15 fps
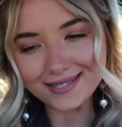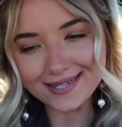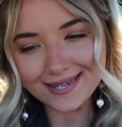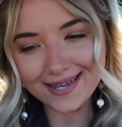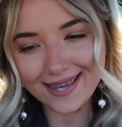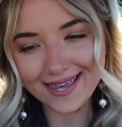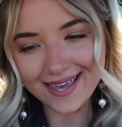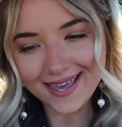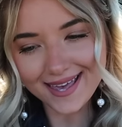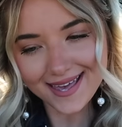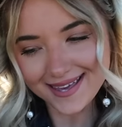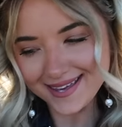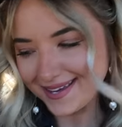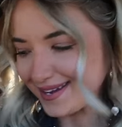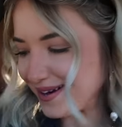to
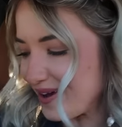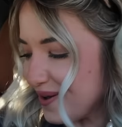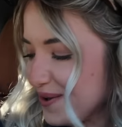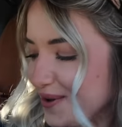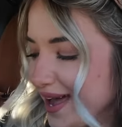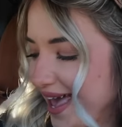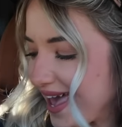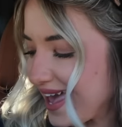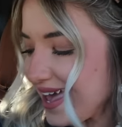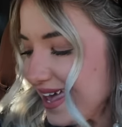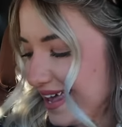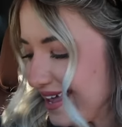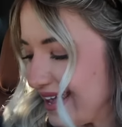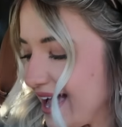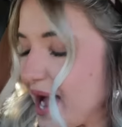get.
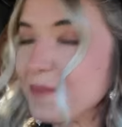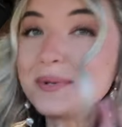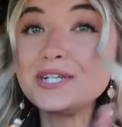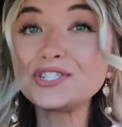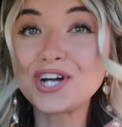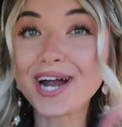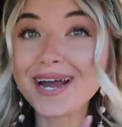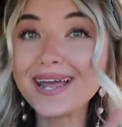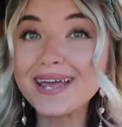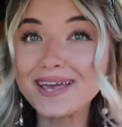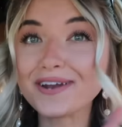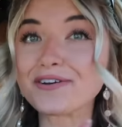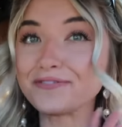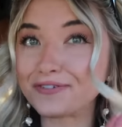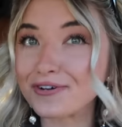Okay, I'm gonna try and
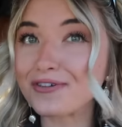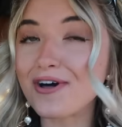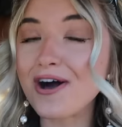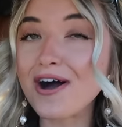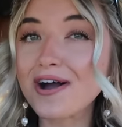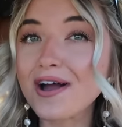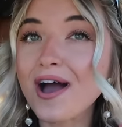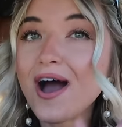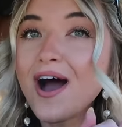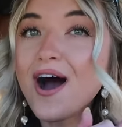get a footlong